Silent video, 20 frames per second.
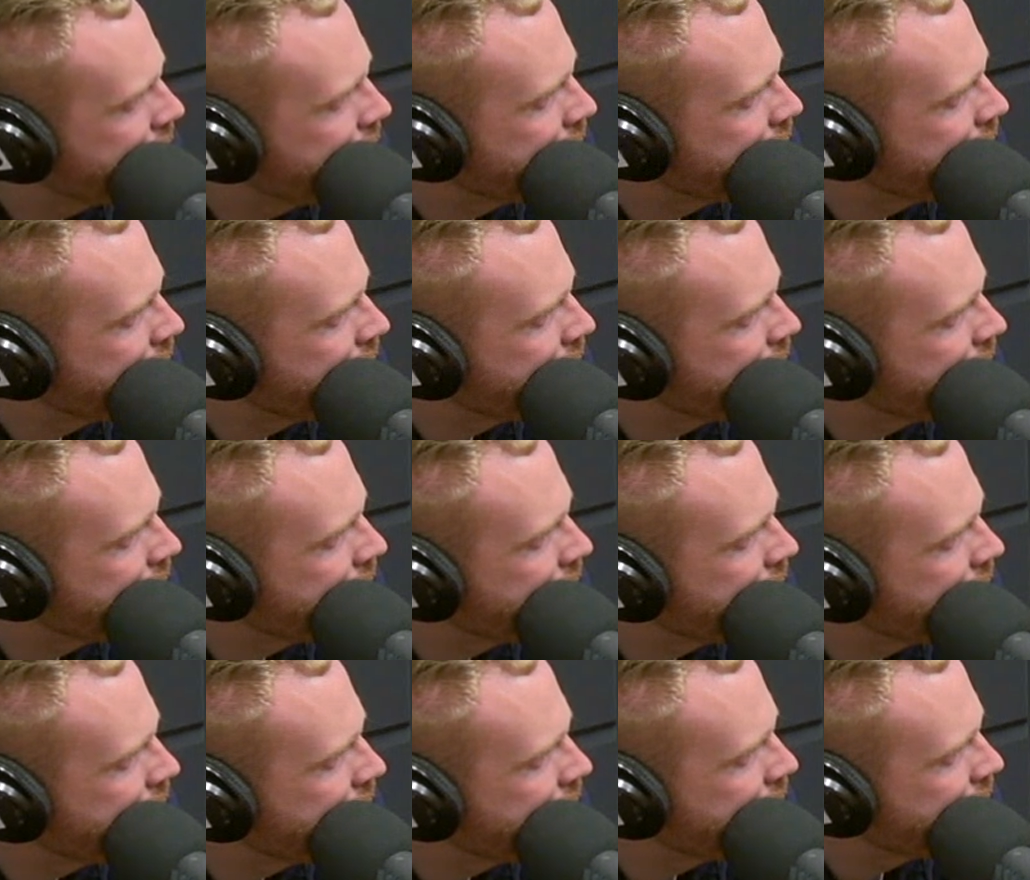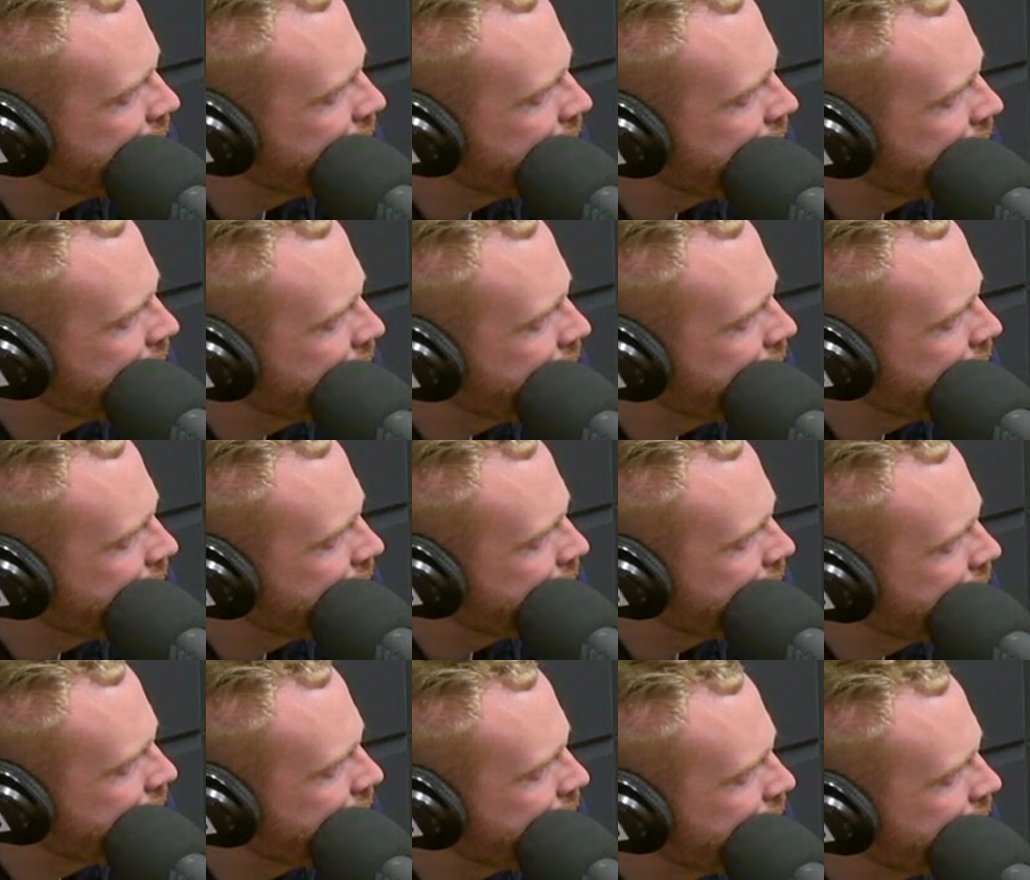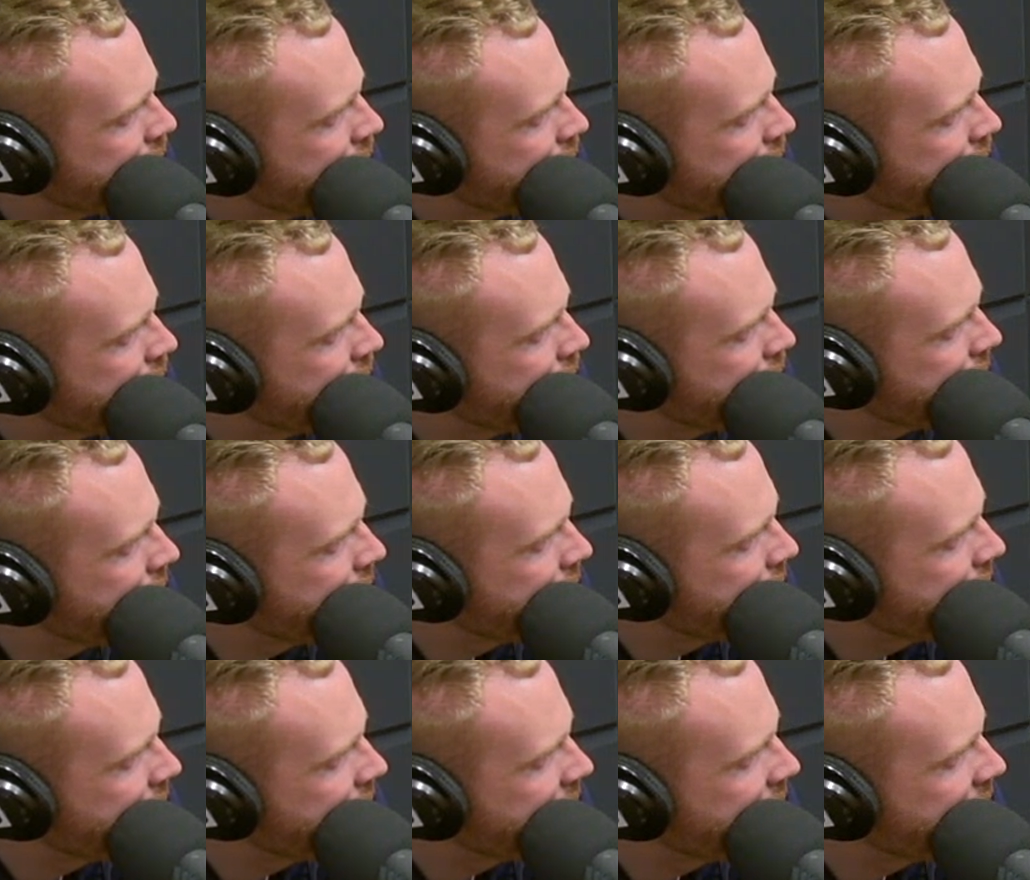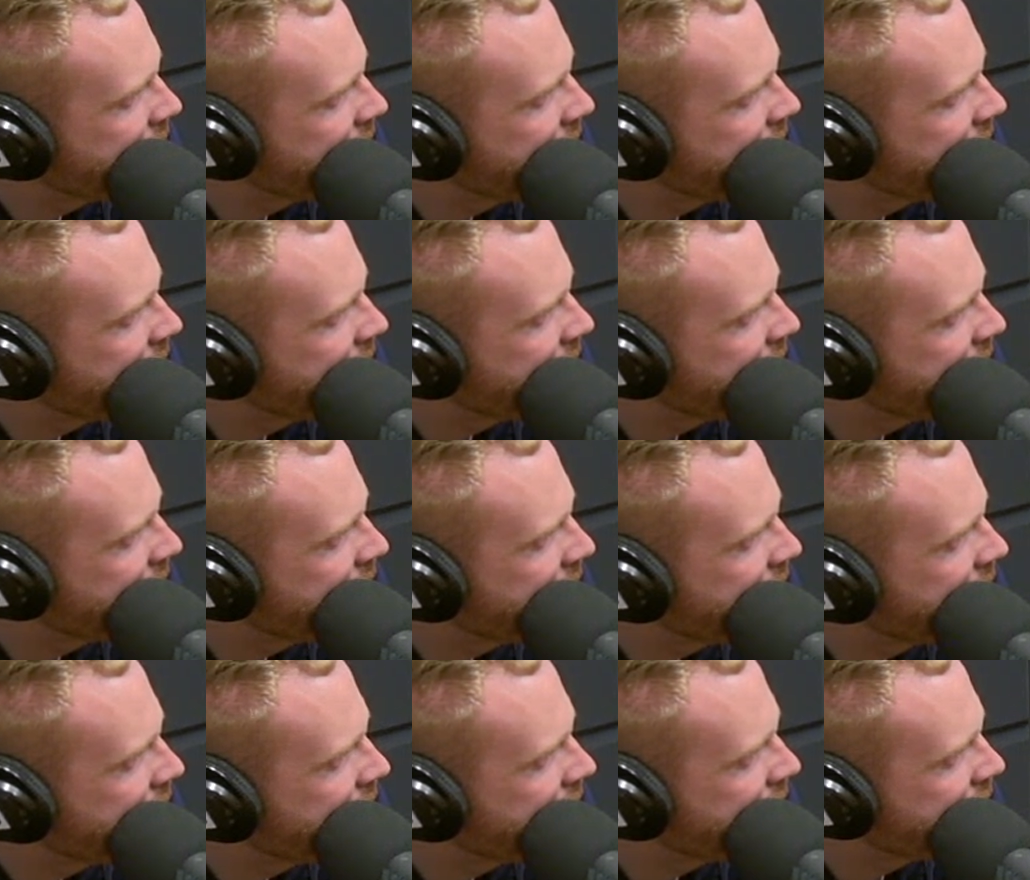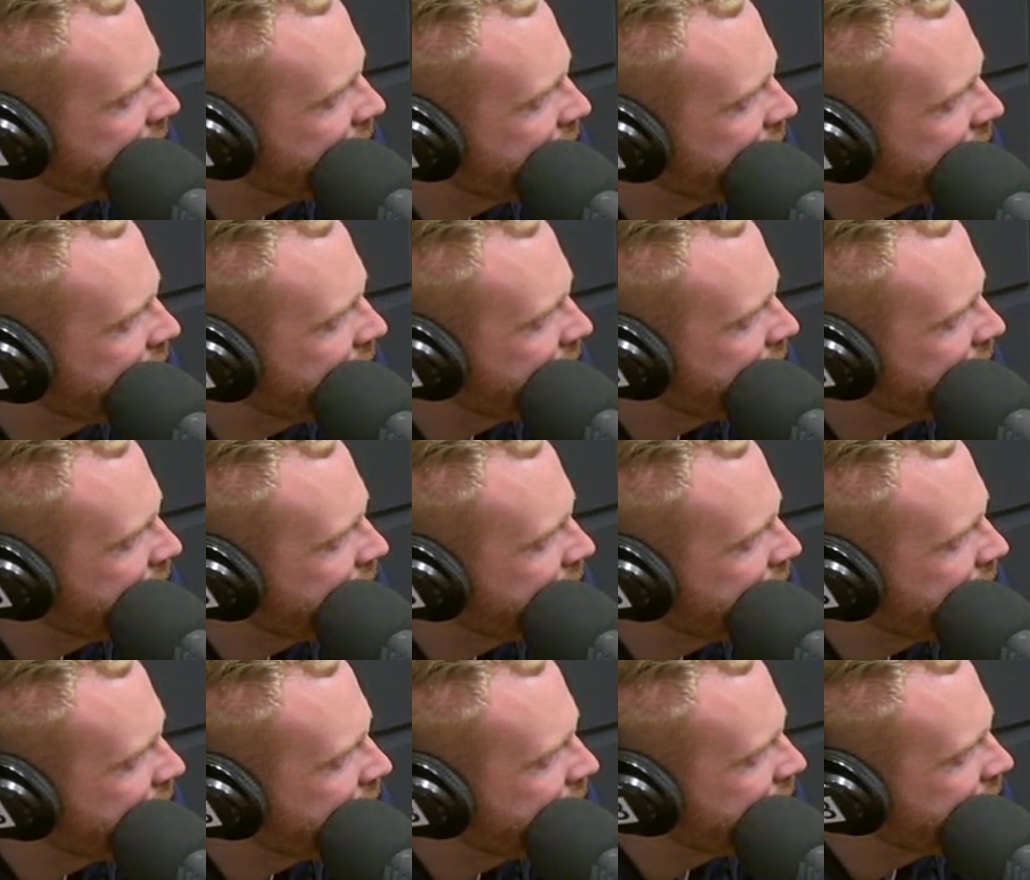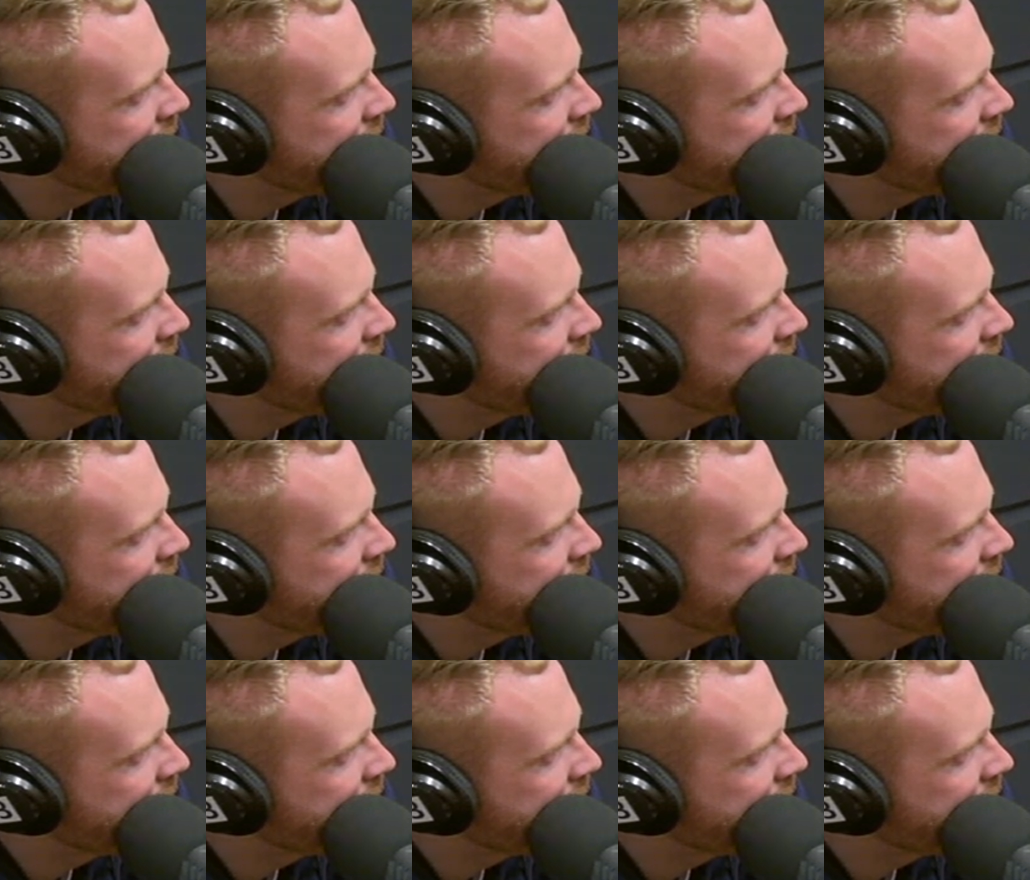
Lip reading: (silent)